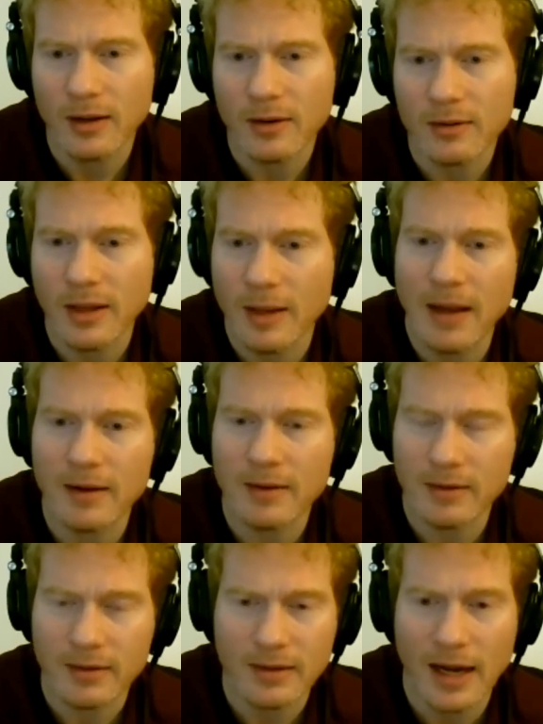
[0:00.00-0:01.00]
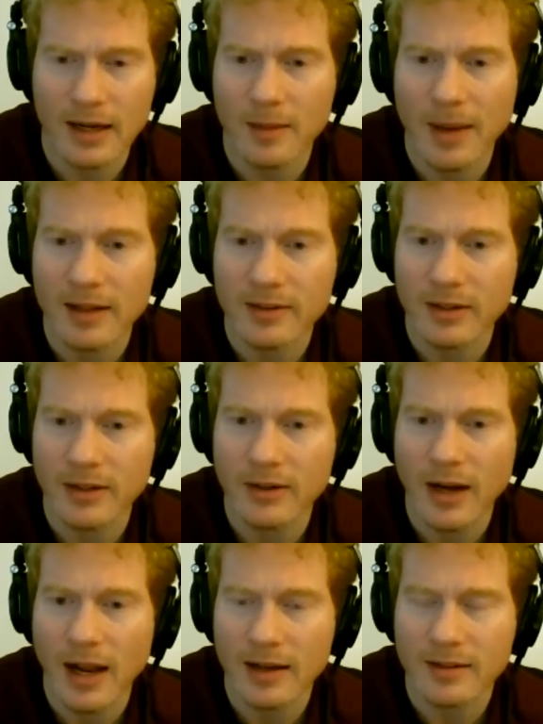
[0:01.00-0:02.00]
claim that capacity
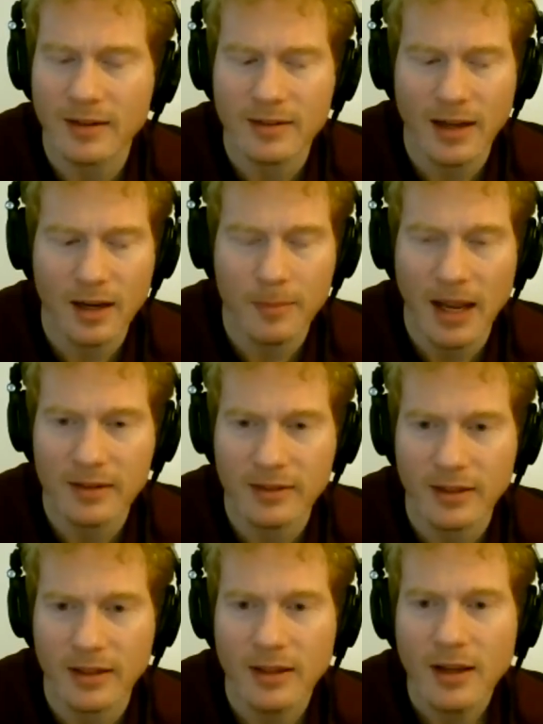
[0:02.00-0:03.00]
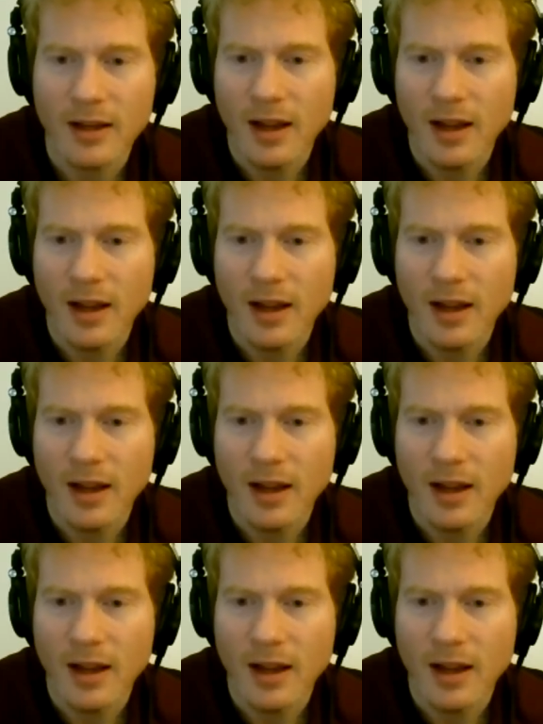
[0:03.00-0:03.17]
or access that capacity.